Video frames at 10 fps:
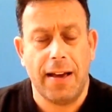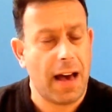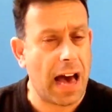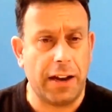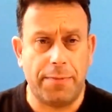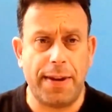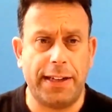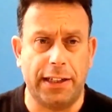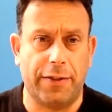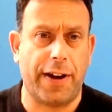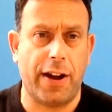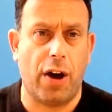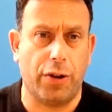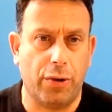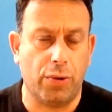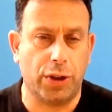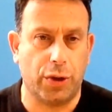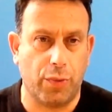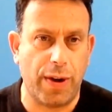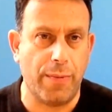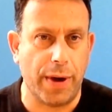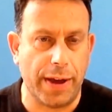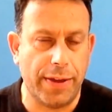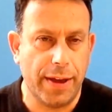I'll admit he's a very hard horse to win with.